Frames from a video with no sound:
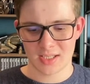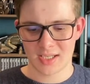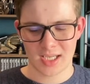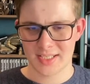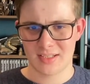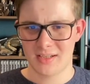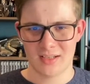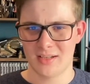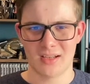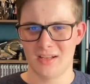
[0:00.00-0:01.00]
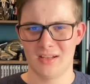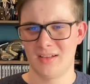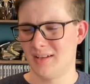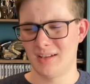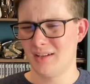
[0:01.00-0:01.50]
has a
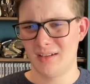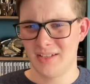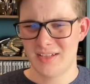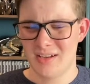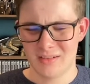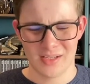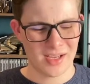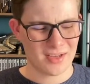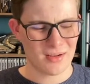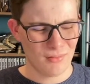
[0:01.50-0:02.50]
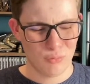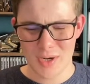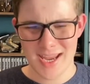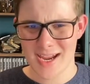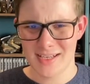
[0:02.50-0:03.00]
I don't know a, a
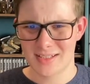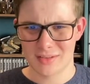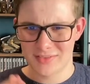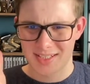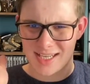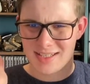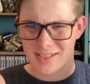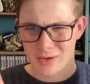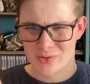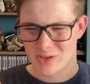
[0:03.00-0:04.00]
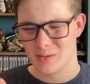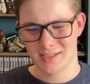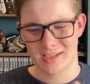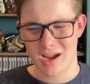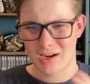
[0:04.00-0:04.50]
weird sort of skin tone, zone,
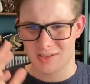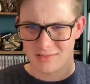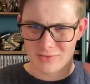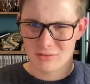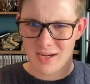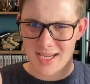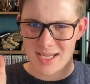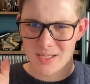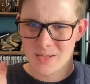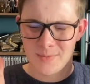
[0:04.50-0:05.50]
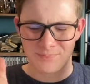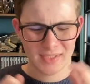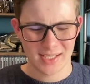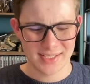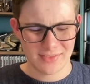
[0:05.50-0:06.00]
like a, a sort of grey
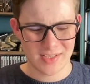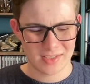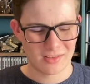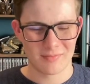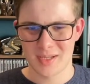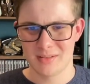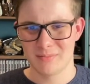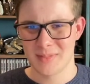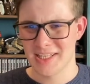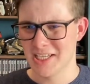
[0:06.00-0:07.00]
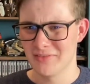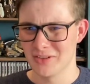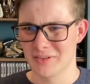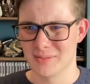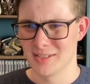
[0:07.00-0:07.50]
as if he's sort of been in the
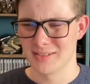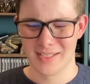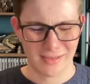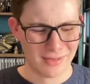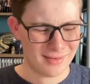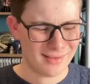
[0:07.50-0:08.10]
oven or something, you know,